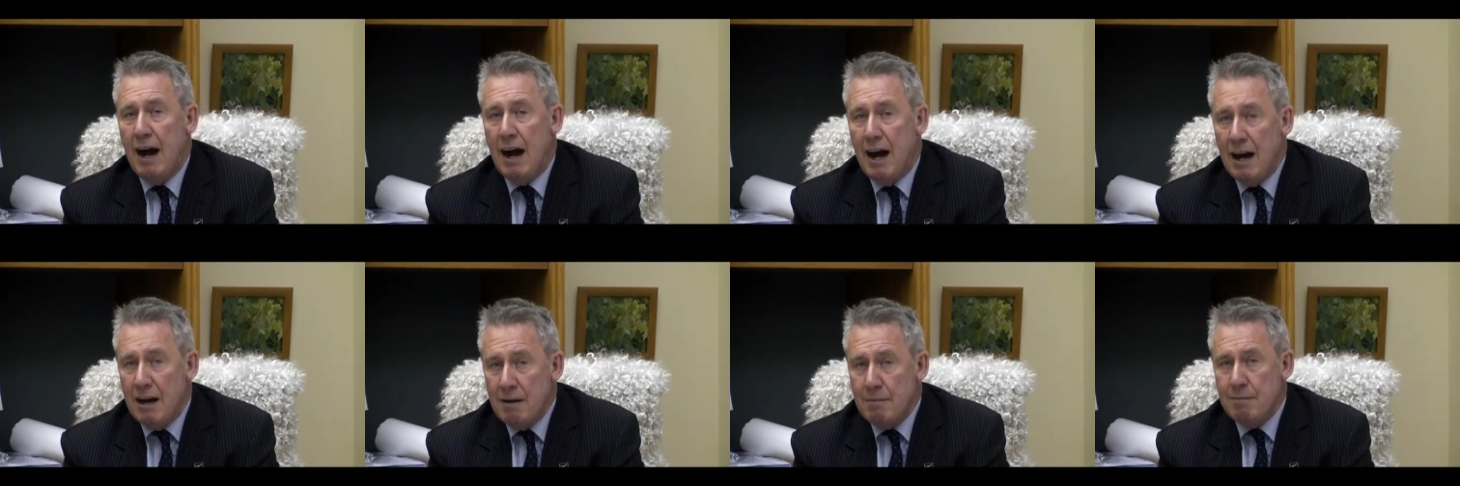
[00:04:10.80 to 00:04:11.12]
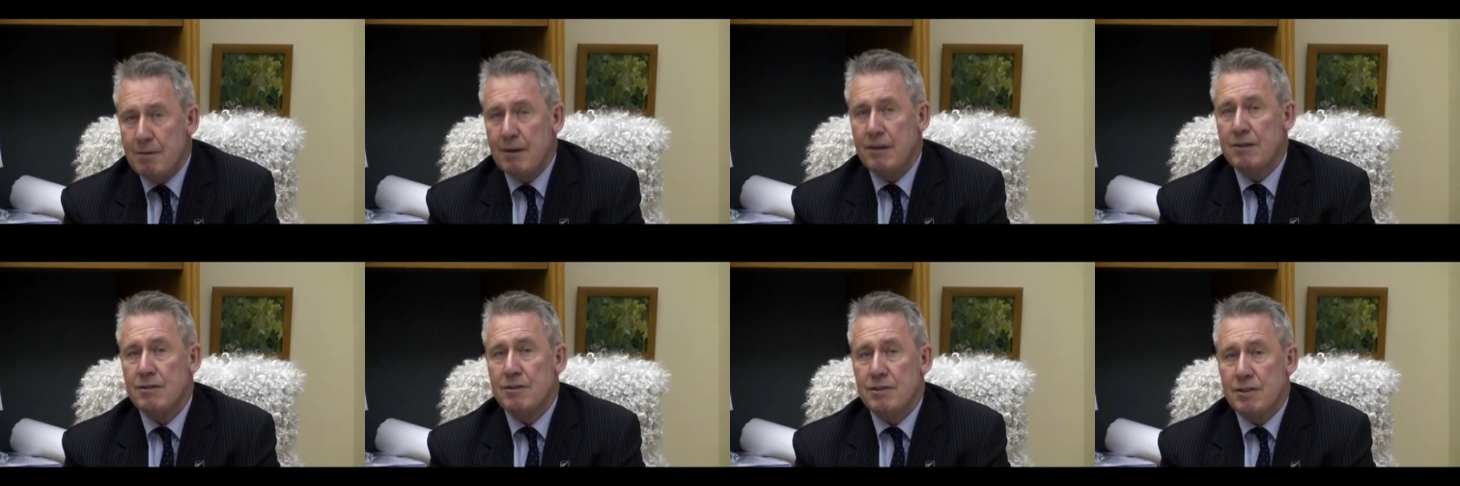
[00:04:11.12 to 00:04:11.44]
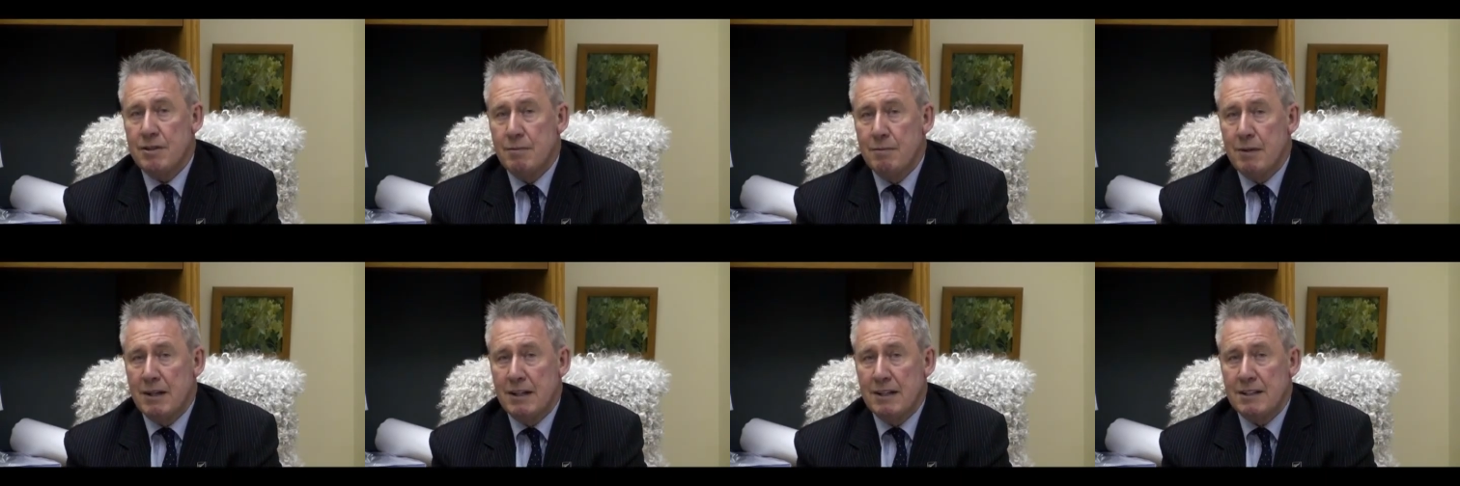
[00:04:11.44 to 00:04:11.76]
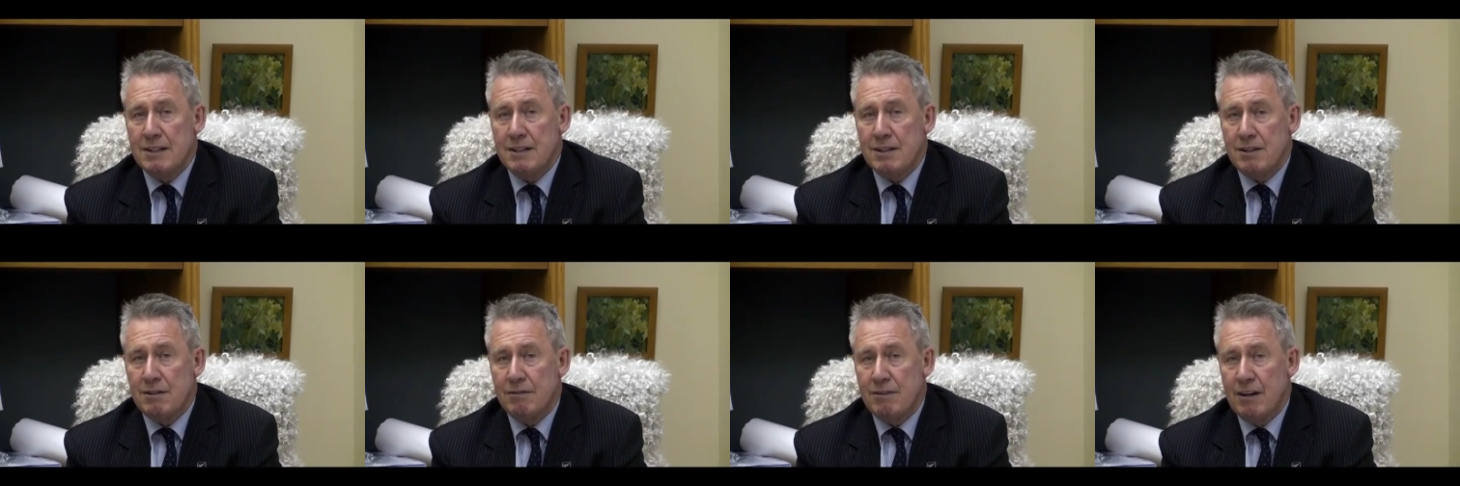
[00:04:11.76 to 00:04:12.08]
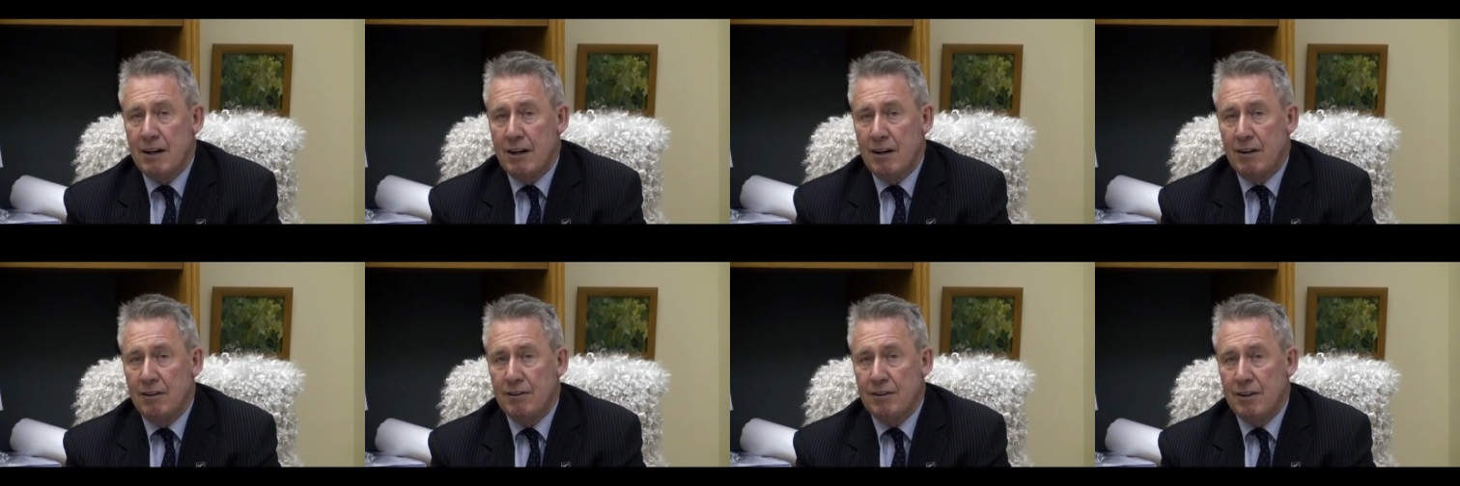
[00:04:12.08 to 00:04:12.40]
I approached the Minister of
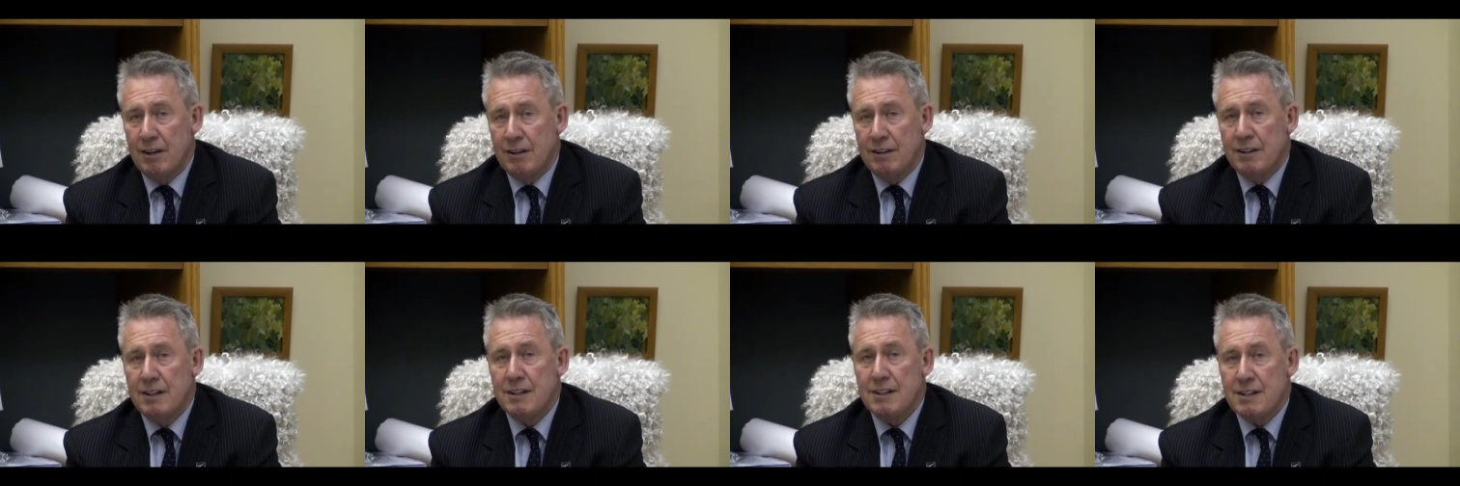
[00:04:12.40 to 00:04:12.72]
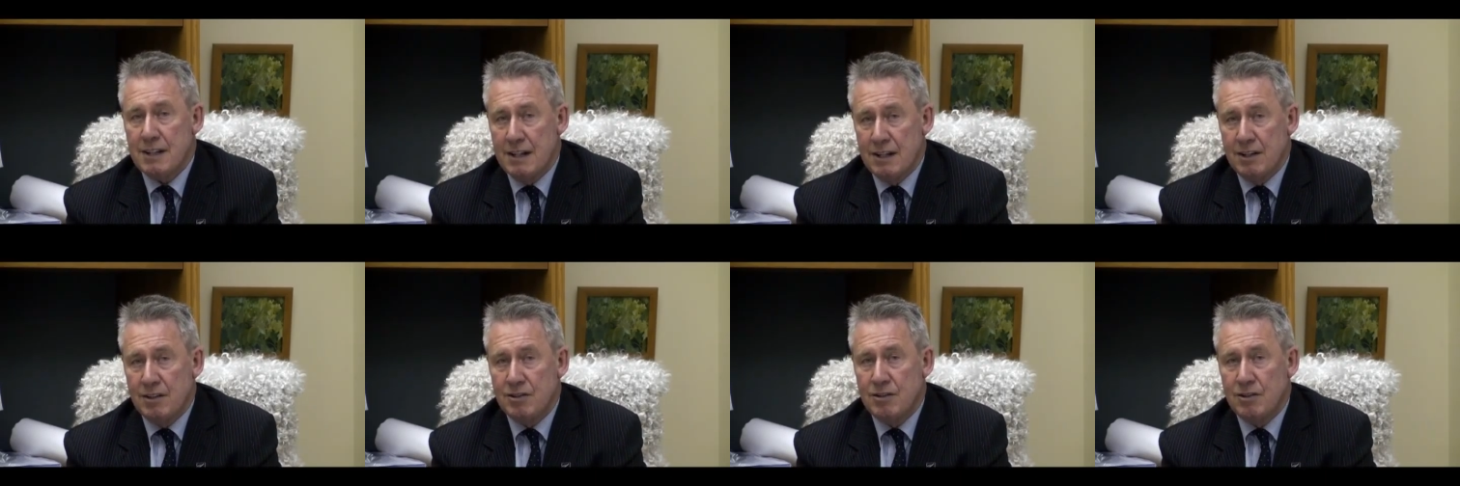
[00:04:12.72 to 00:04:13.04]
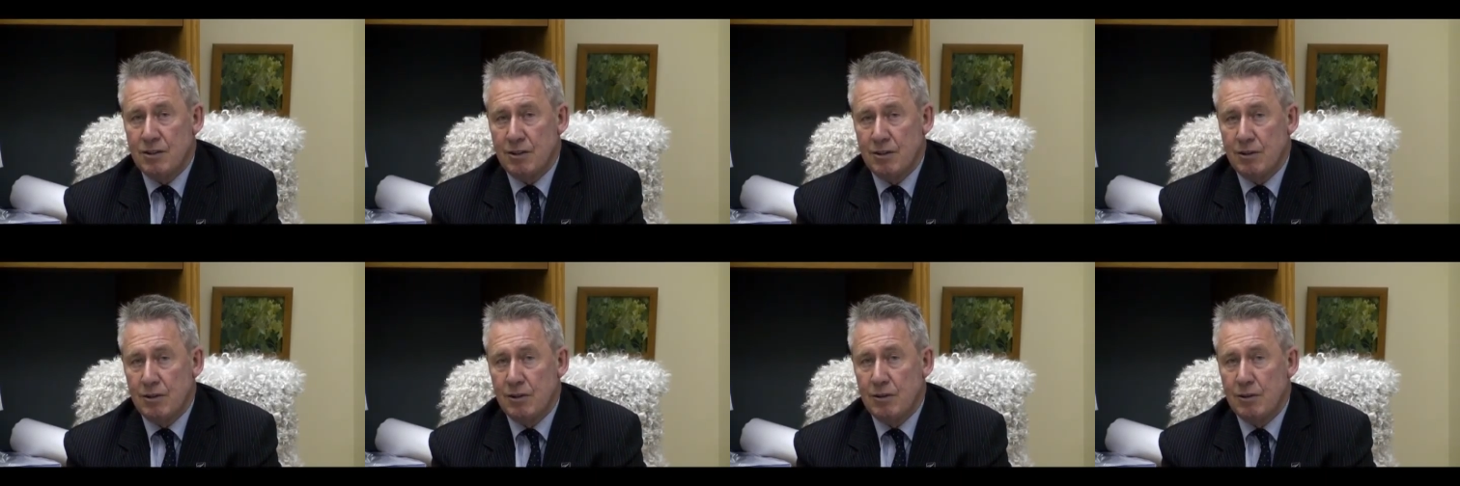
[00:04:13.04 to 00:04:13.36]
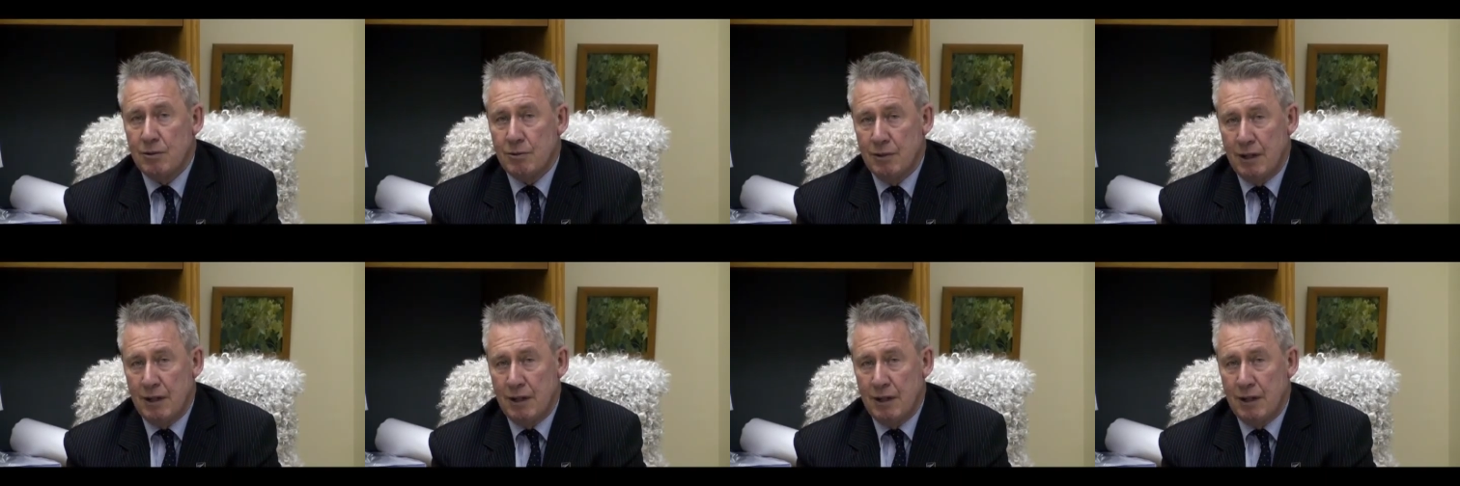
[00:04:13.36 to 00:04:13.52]
Health on this issue